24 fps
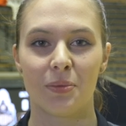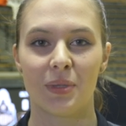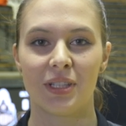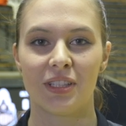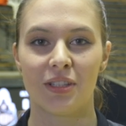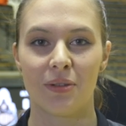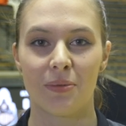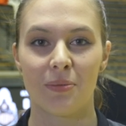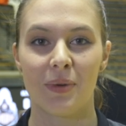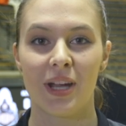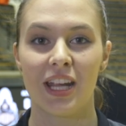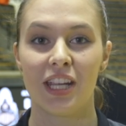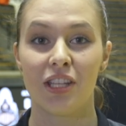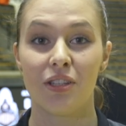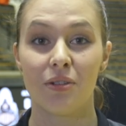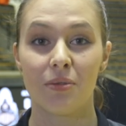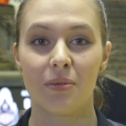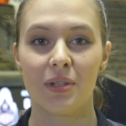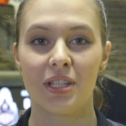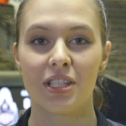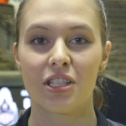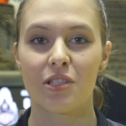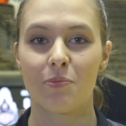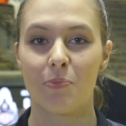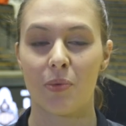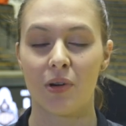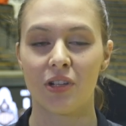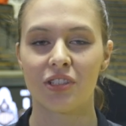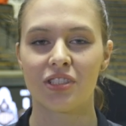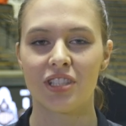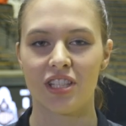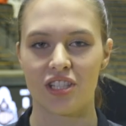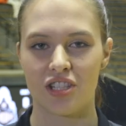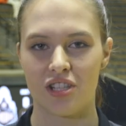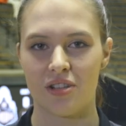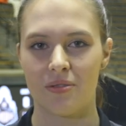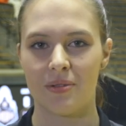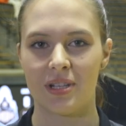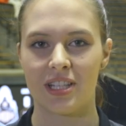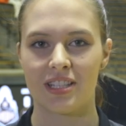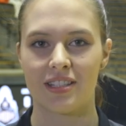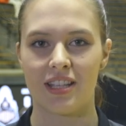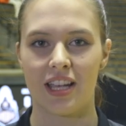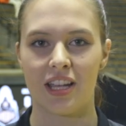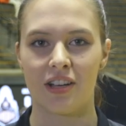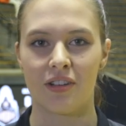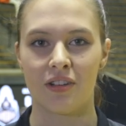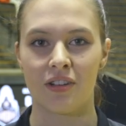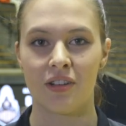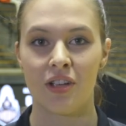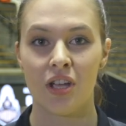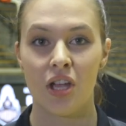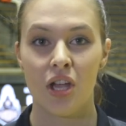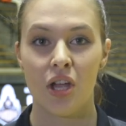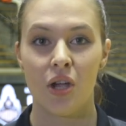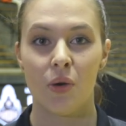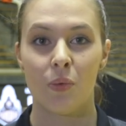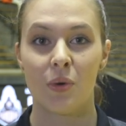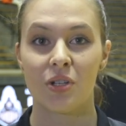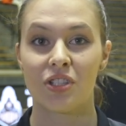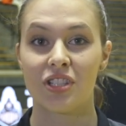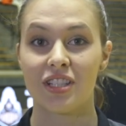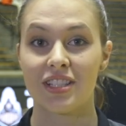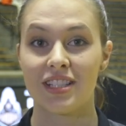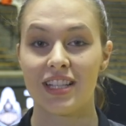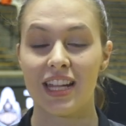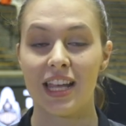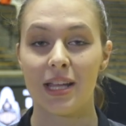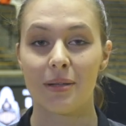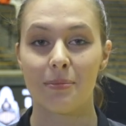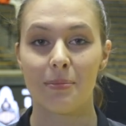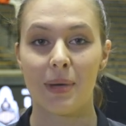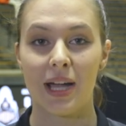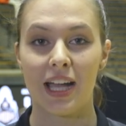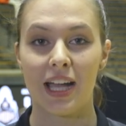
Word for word: with the Ray Ewry Sports Engineering Center, which is led